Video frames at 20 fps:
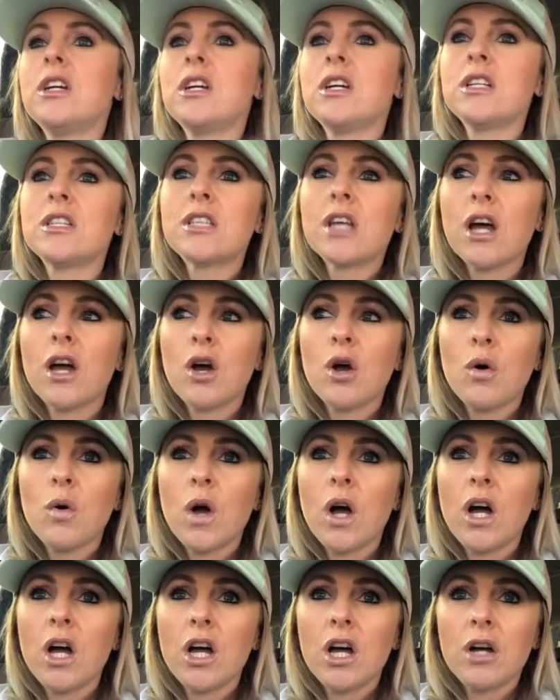So
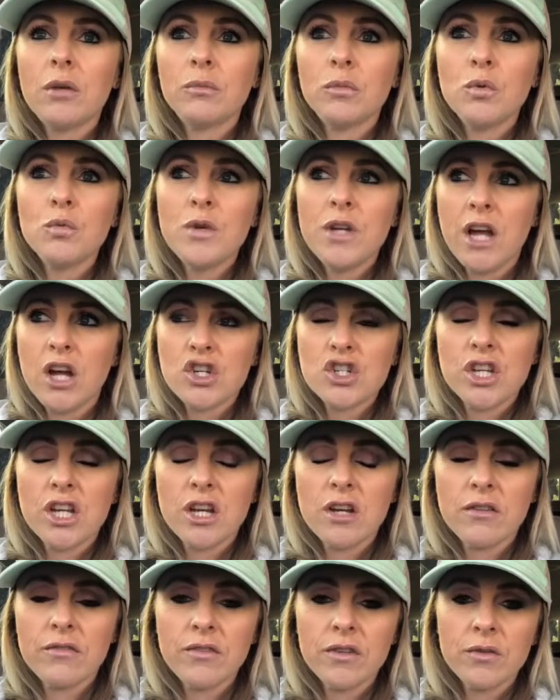we actually
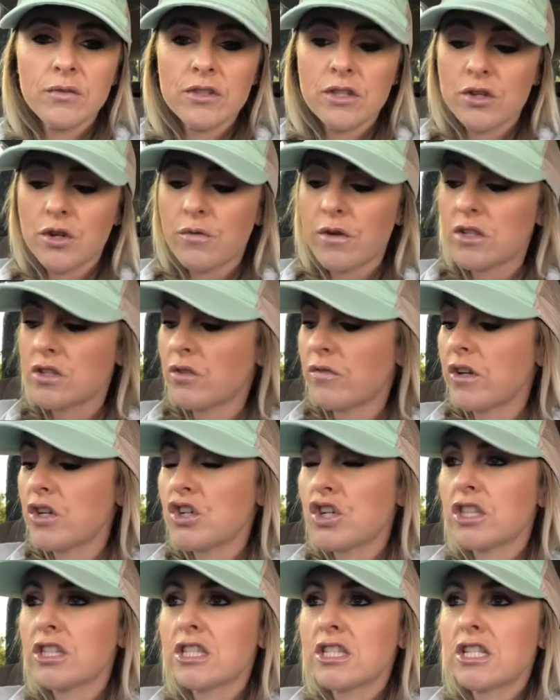have dinner
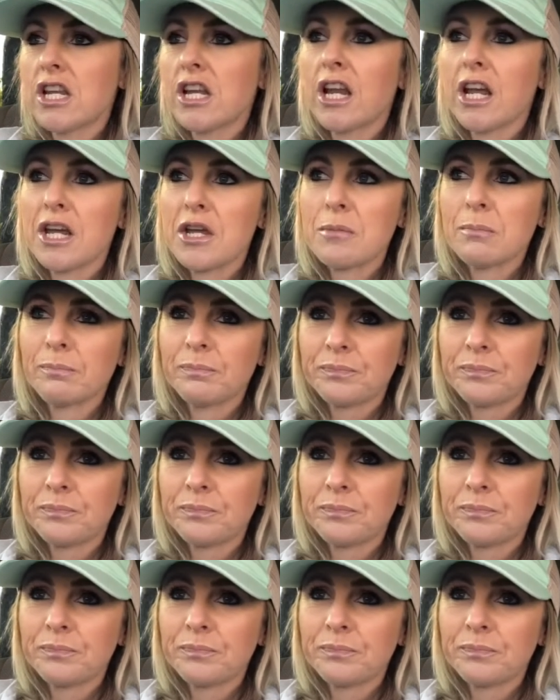reservations tonight.